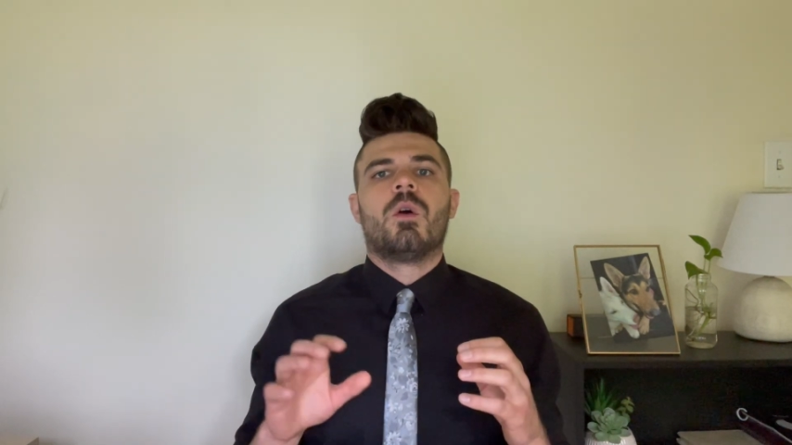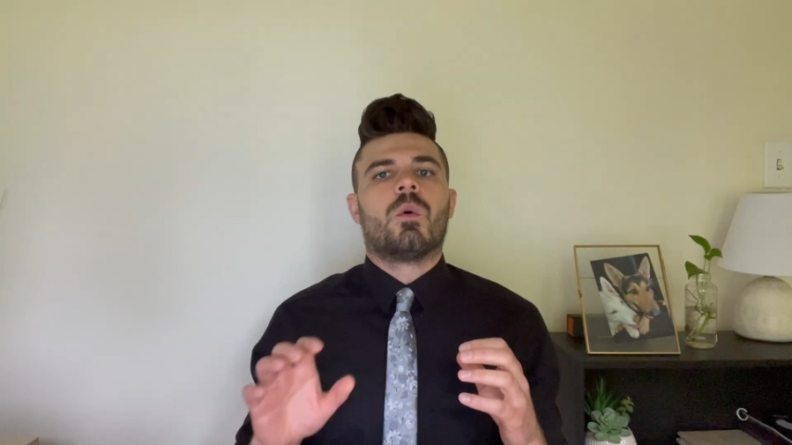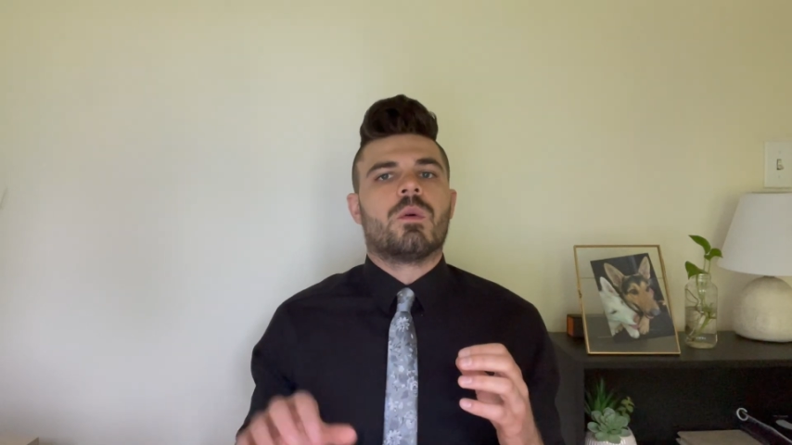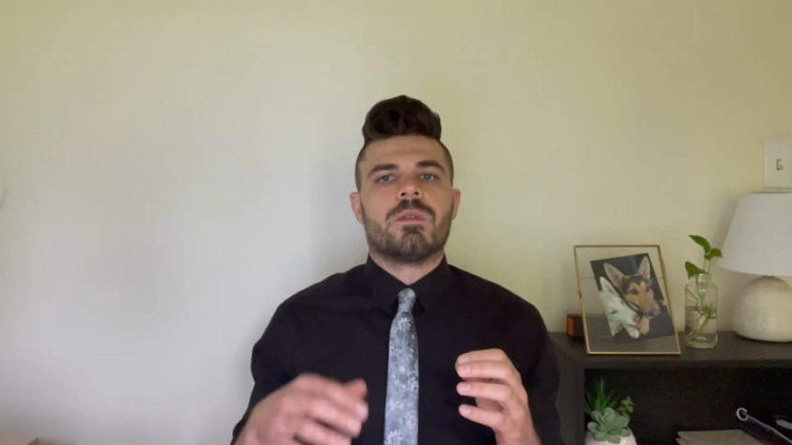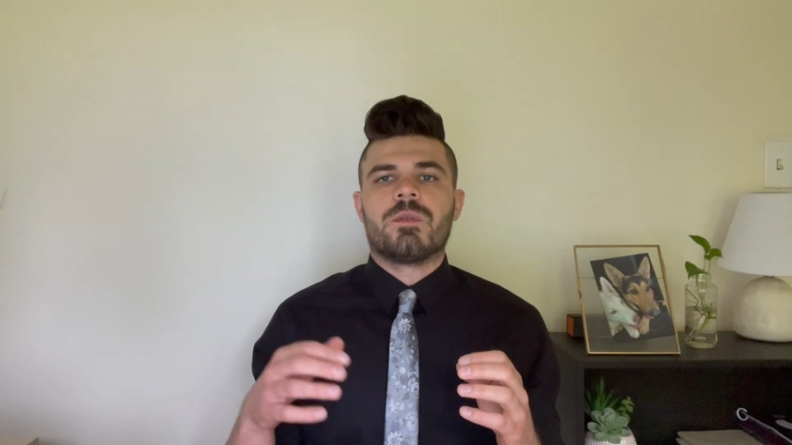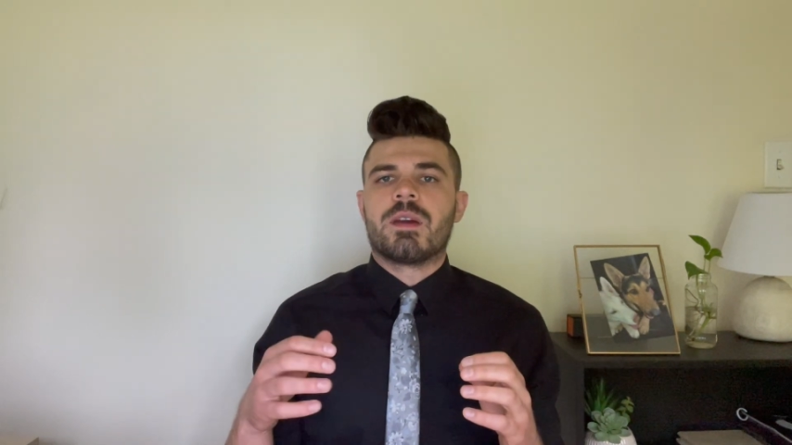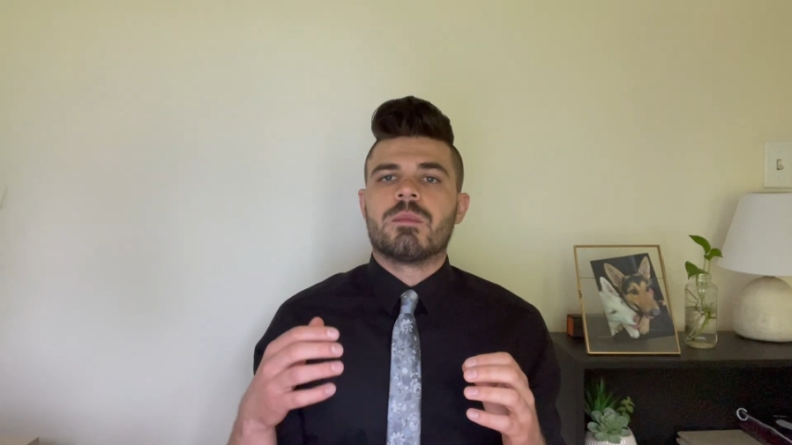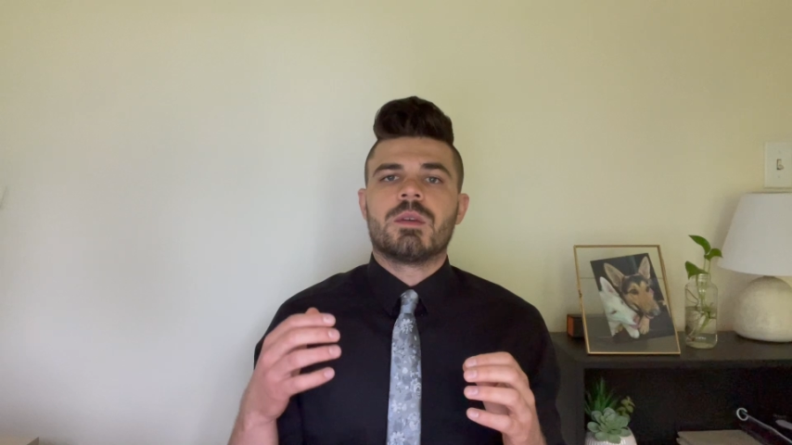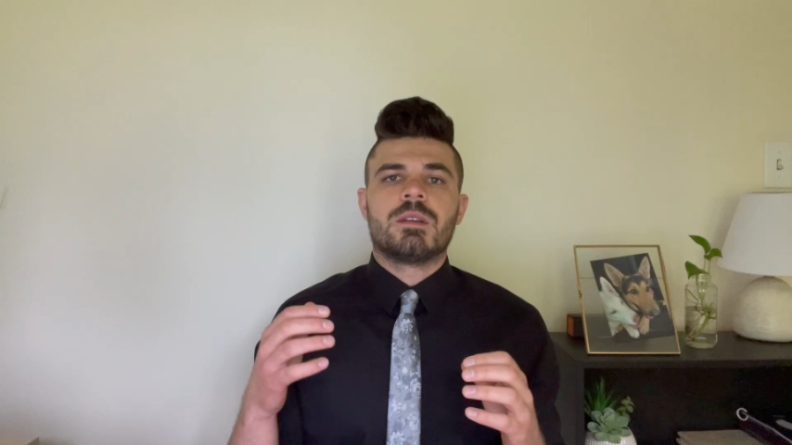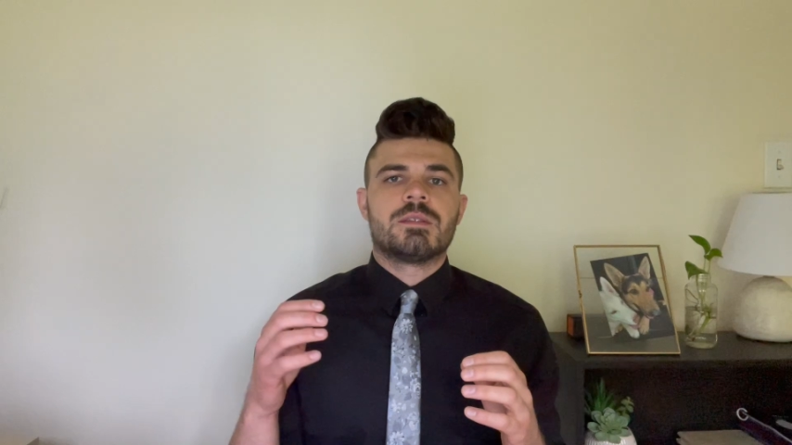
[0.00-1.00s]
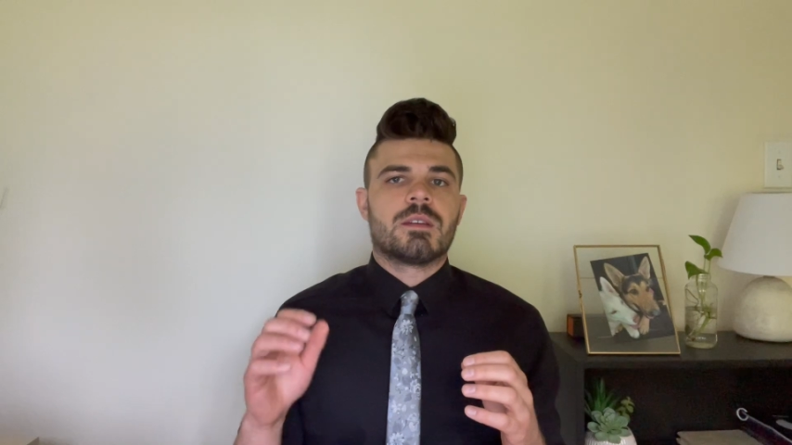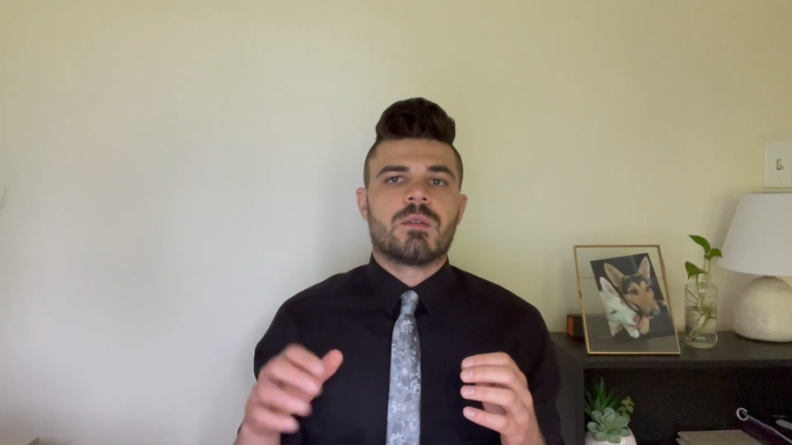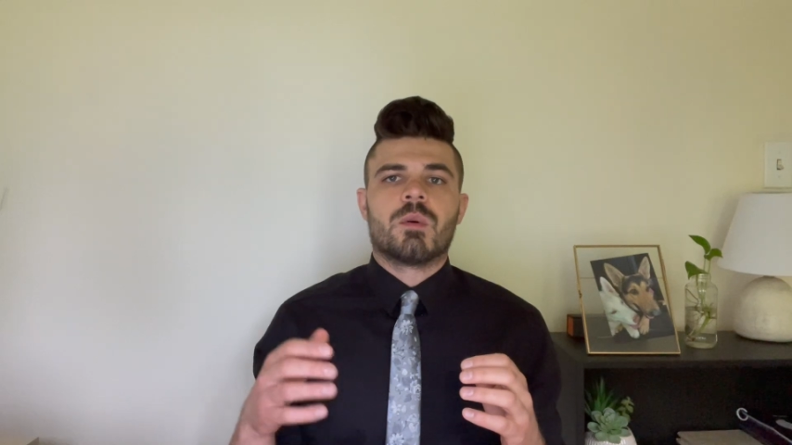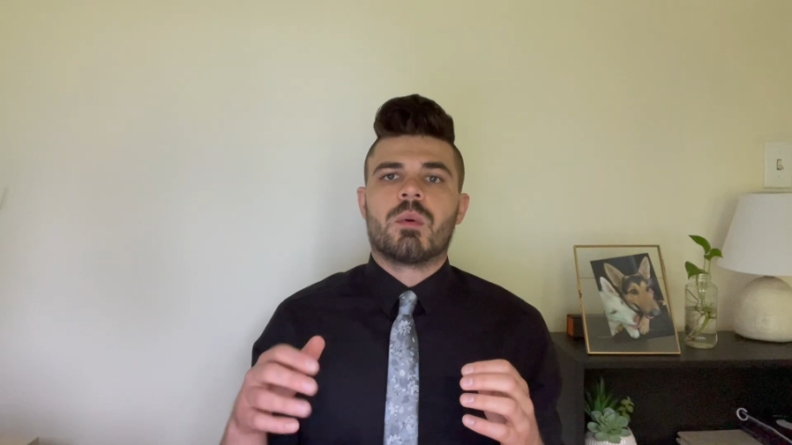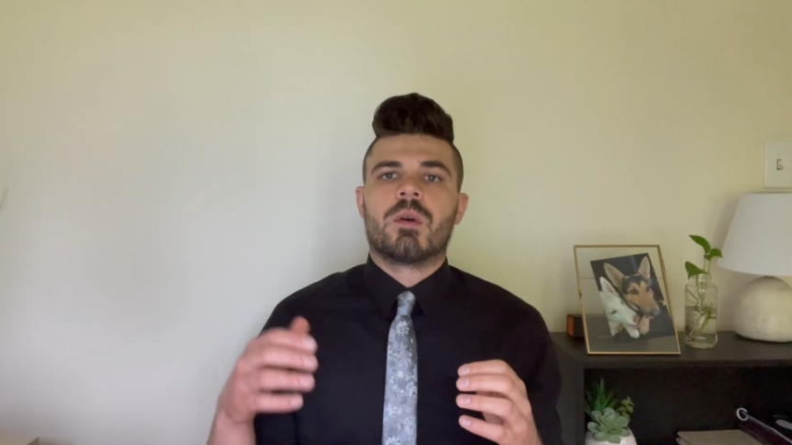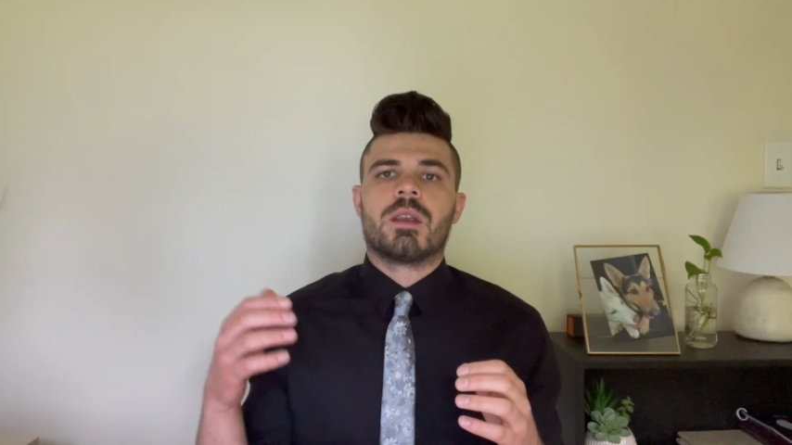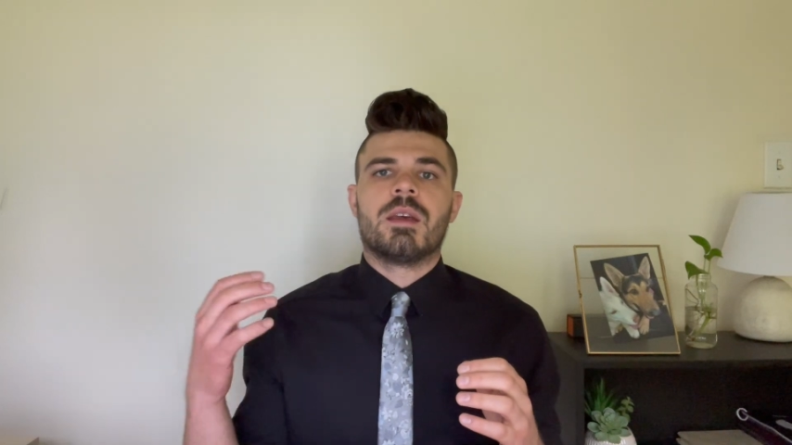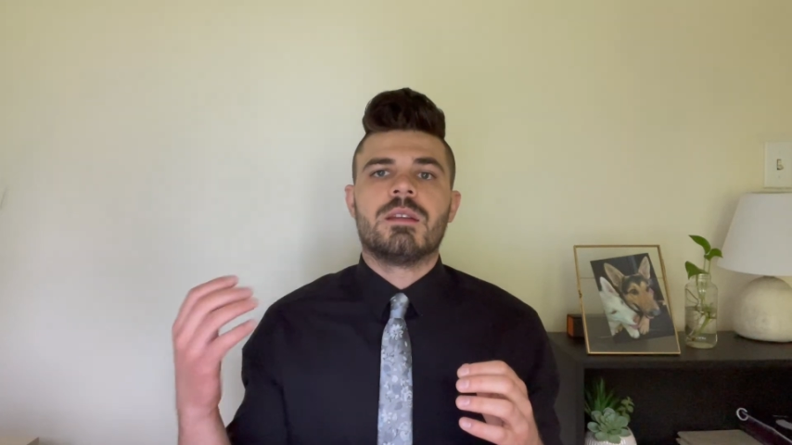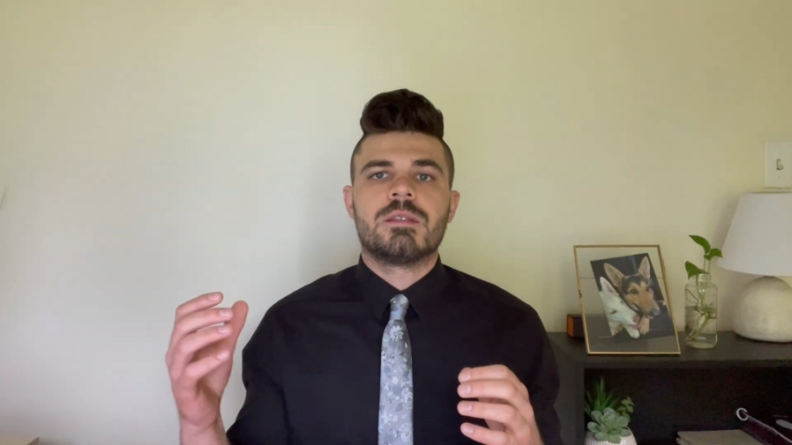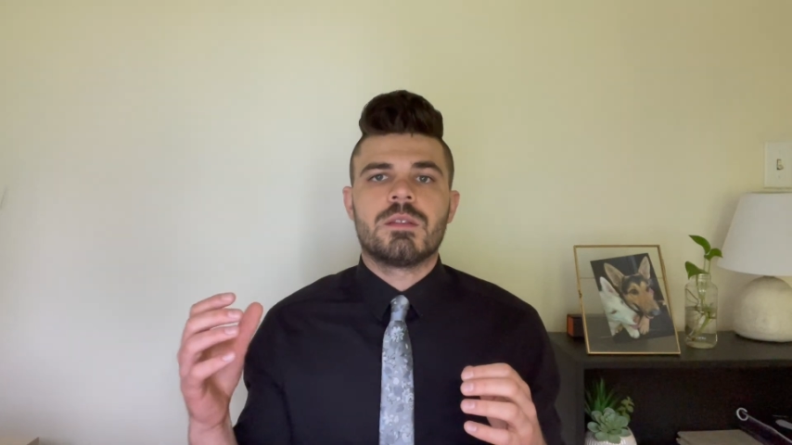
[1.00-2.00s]
or the families that they were born
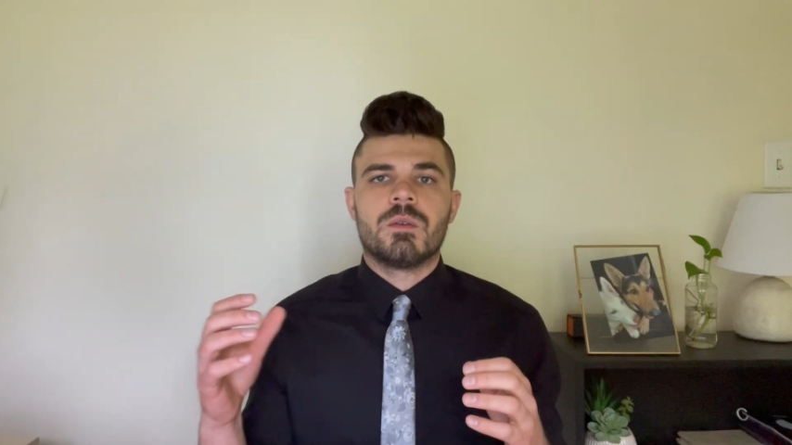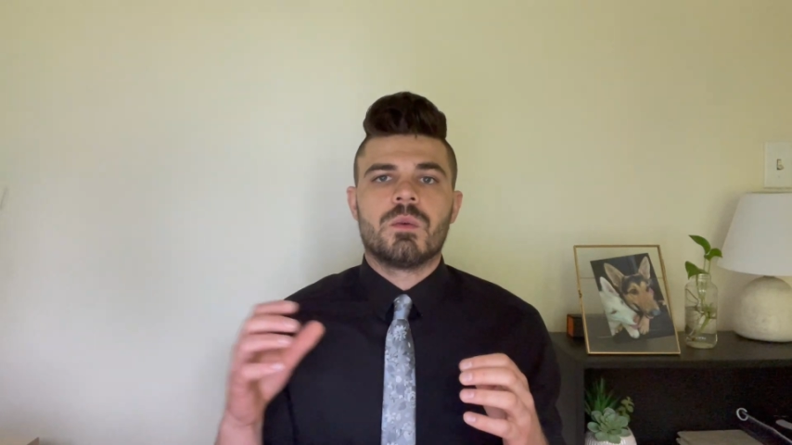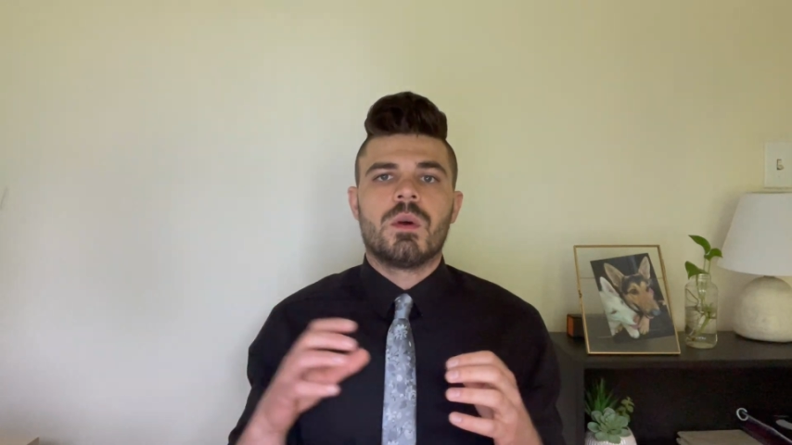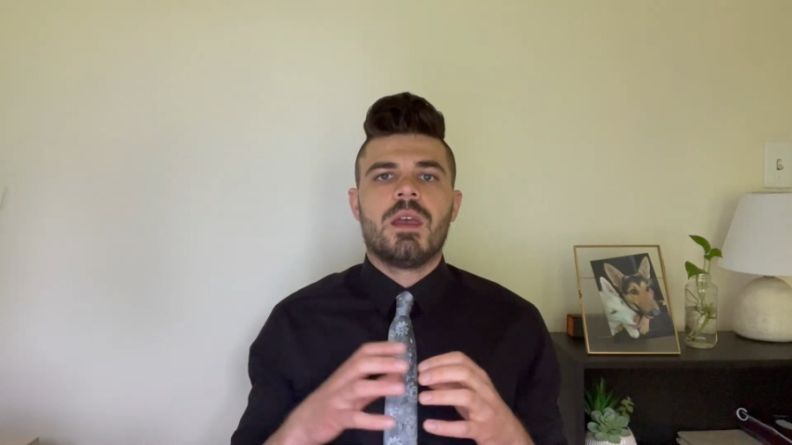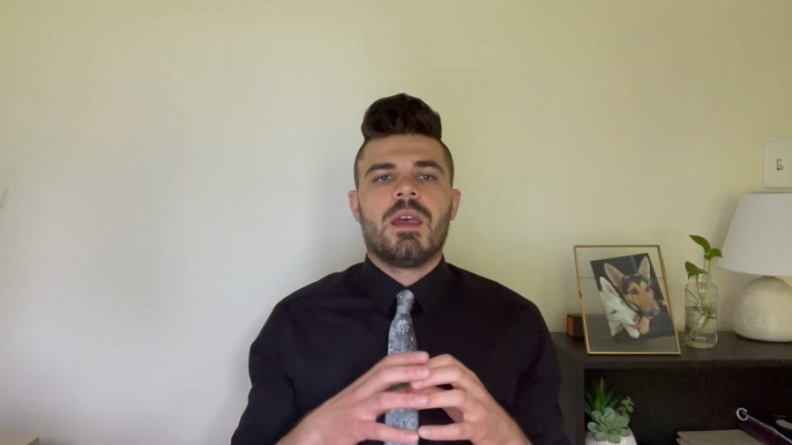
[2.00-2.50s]
into,